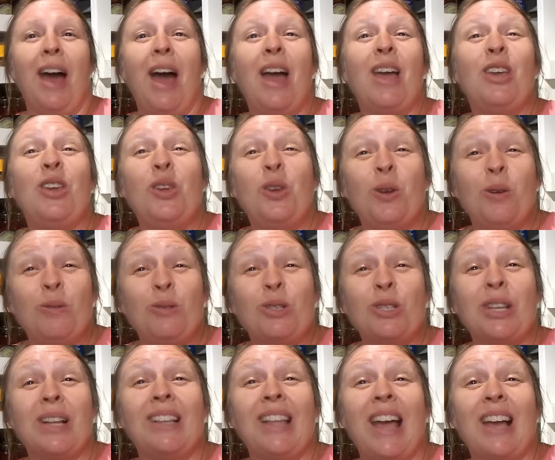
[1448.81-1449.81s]
a huge
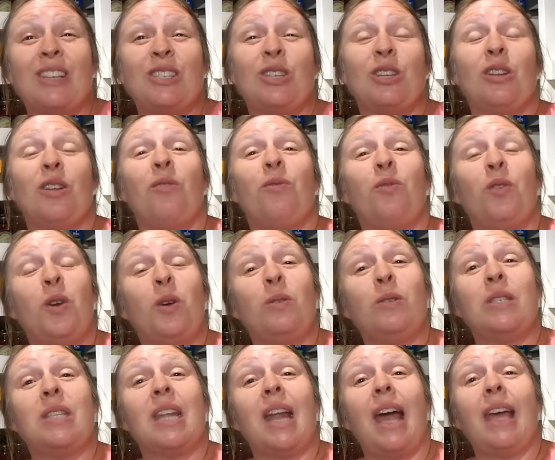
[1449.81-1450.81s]
selection of
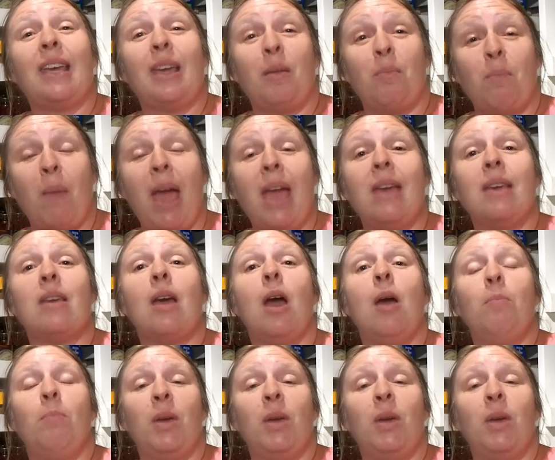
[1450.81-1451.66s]
foods that I can make